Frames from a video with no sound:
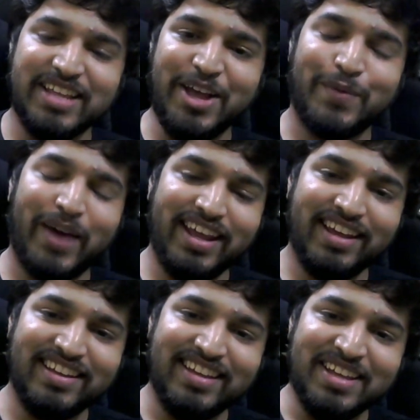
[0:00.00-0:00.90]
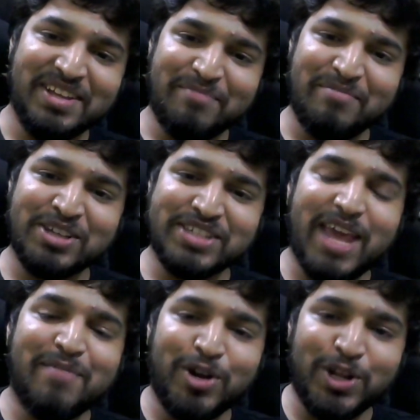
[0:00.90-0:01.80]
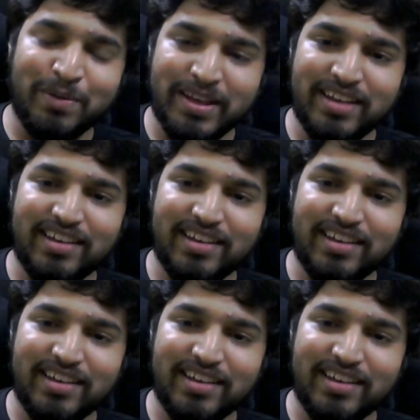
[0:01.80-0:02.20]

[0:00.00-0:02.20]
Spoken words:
Why? Because A modulo B